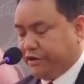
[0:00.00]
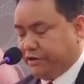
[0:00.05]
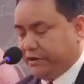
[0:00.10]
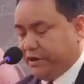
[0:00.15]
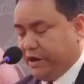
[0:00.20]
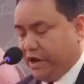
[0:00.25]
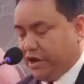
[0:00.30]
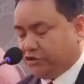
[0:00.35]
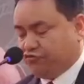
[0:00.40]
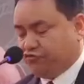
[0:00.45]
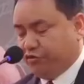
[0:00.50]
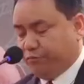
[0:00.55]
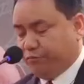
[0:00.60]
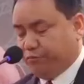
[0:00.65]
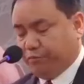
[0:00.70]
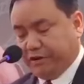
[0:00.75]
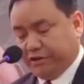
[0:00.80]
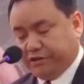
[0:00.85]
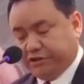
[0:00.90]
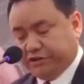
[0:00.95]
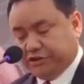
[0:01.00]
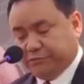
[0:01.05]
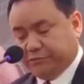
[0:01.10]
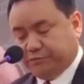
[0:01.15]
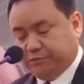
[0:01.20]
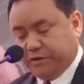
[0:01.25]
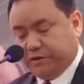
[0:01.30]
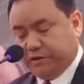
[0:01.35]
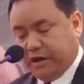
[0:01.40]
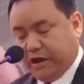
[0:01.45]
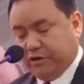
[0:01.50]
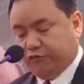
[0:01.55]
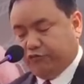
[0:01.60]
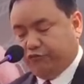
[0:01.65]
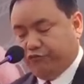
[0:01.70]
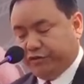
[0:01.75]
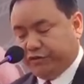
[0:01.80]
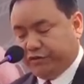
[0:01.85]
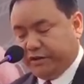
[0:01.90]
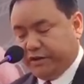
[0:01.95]
and Culture in
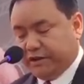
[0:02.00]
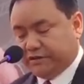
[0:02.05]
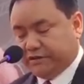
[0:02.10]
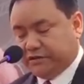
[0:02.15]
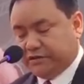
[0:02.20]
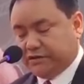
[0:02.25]
collaboration with